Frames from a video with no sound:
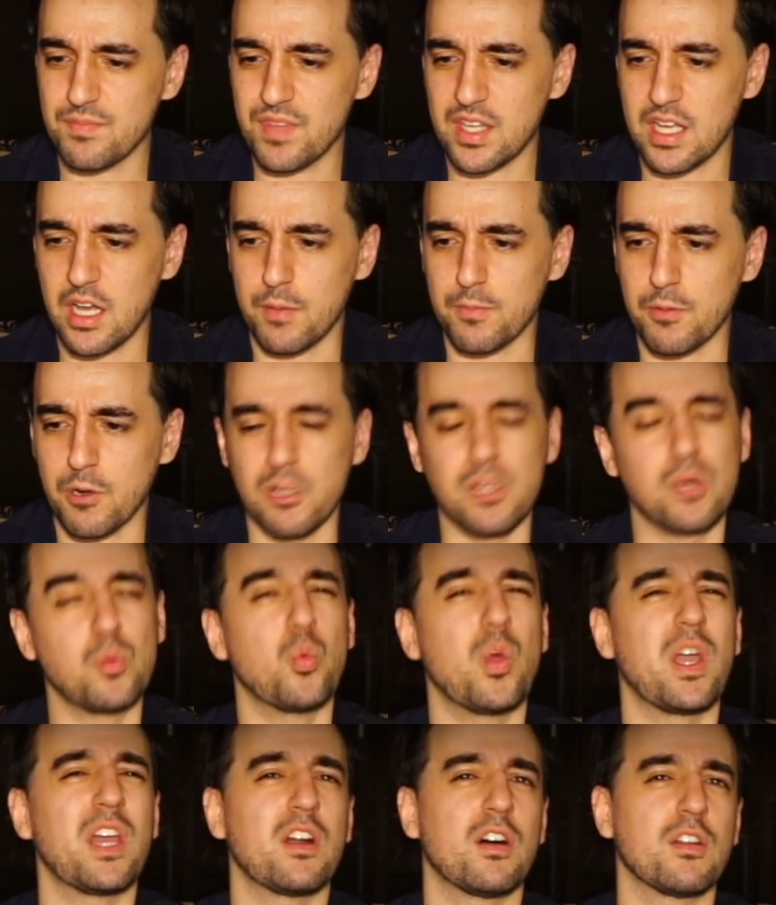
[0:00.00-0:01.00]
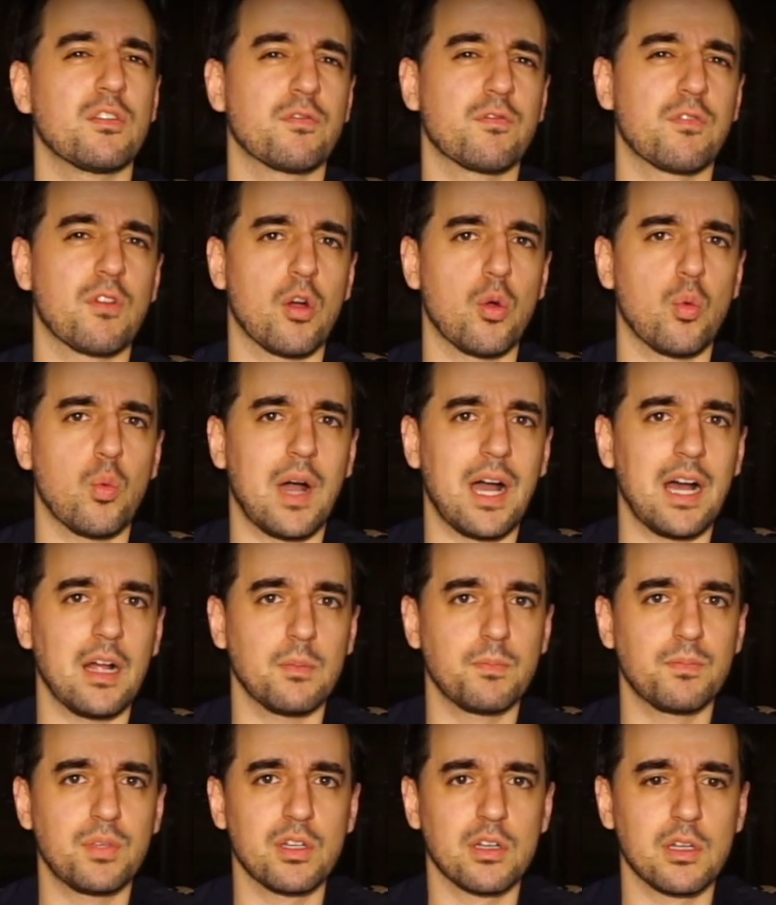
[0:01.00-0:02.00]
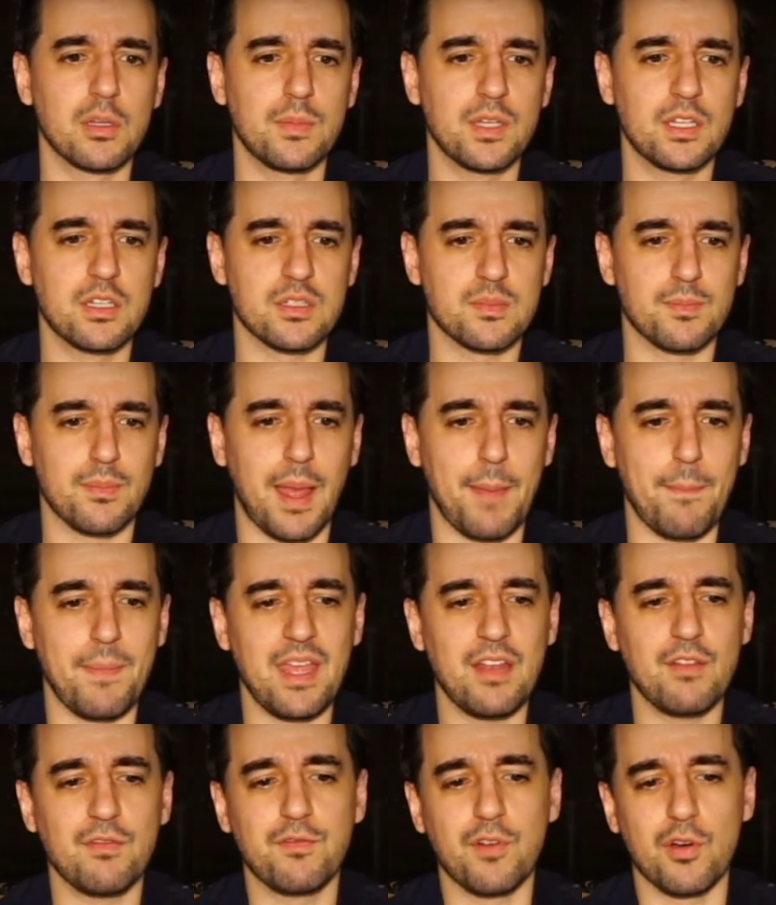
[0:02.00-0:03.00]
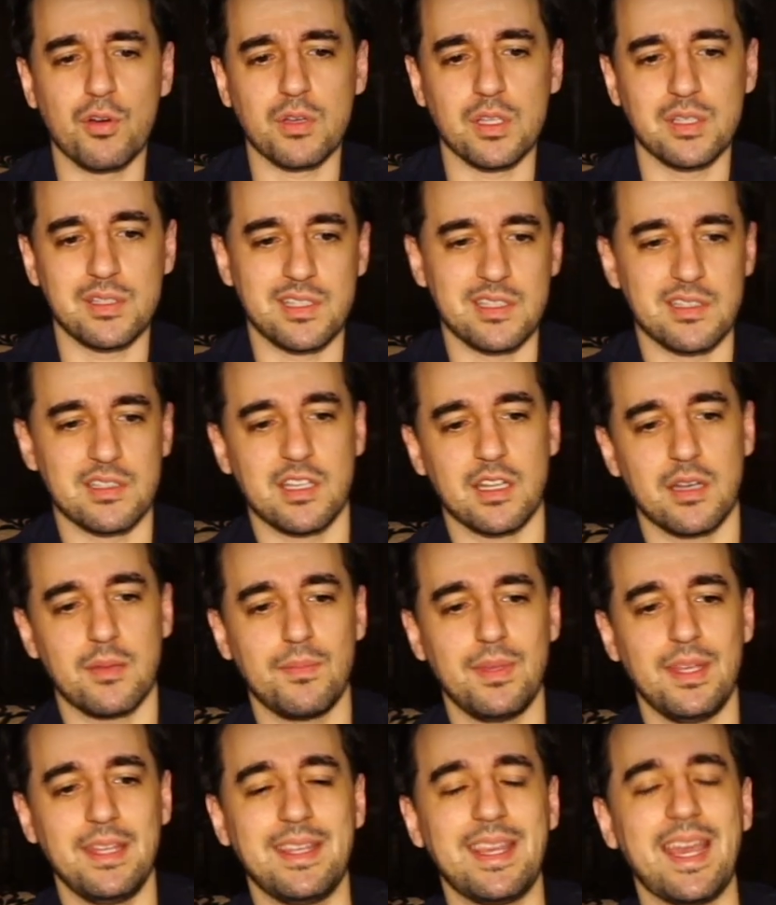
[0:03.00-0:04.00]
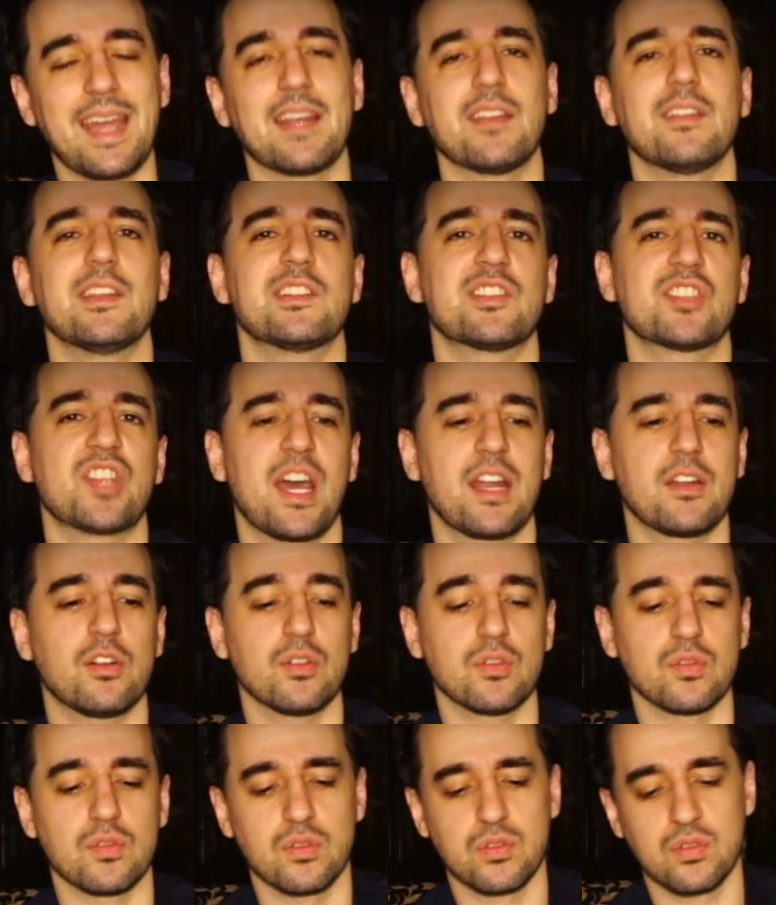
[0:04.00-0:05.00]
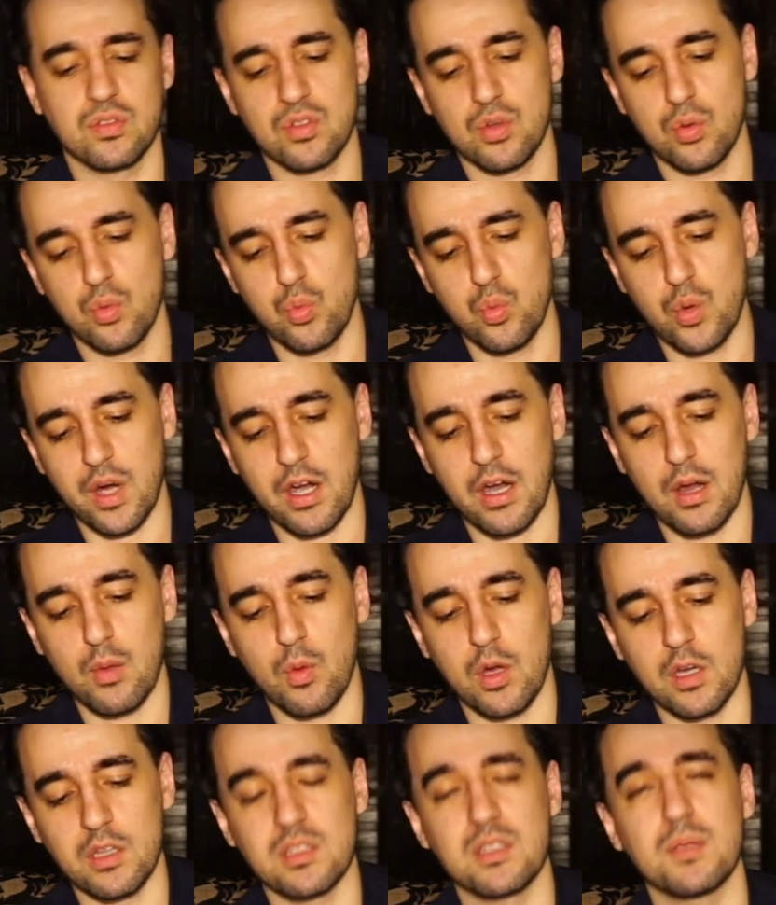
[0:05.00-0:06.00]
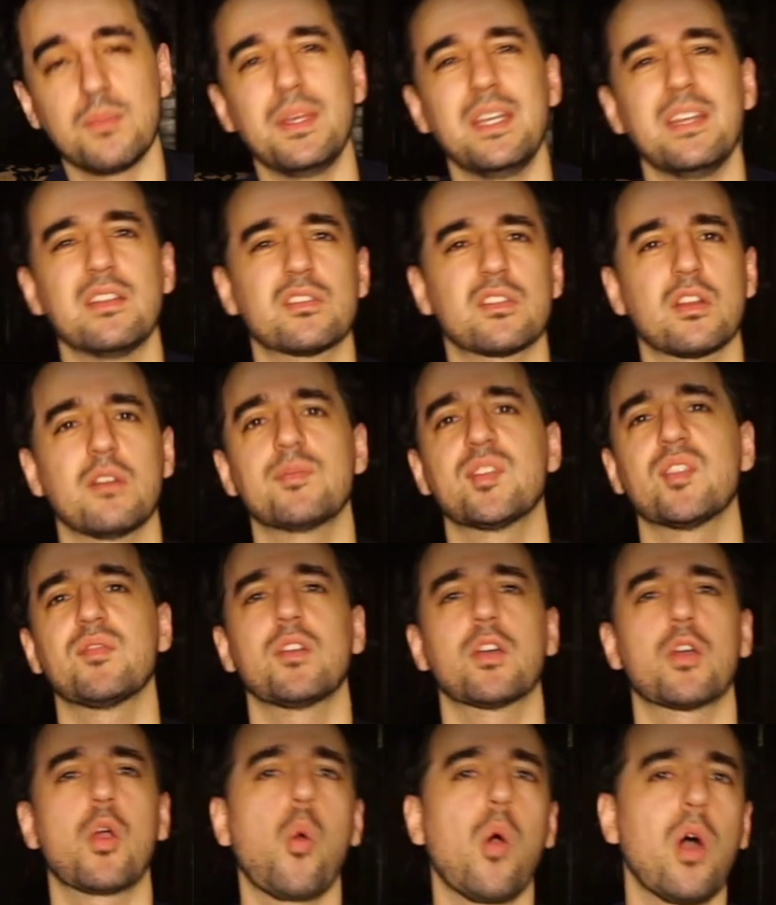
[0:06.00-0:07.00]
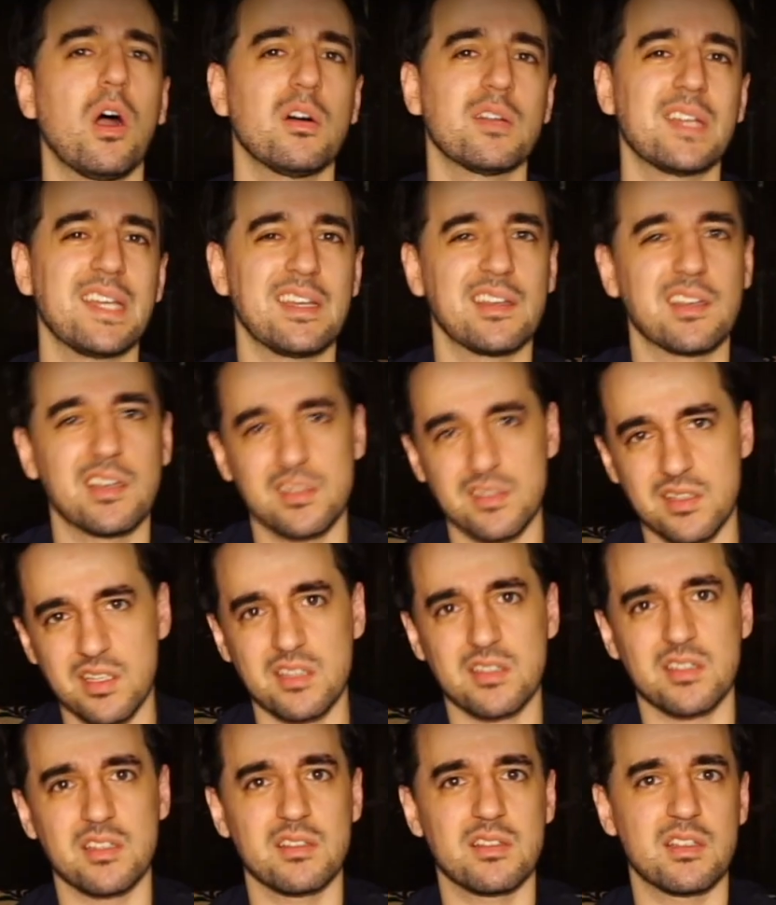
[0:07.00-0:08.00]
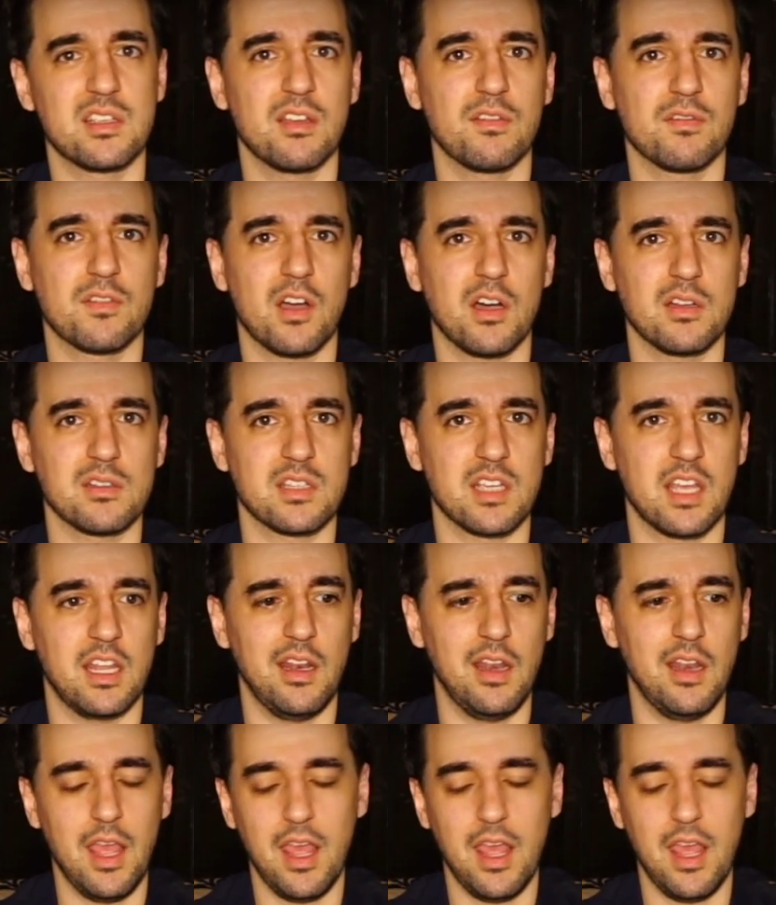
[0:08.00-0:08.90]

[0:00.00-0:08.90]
I'll probably wait on for a while, purely because my main focus is going to be getting the channel to where I want it to be in terms of the quality and consistency of content.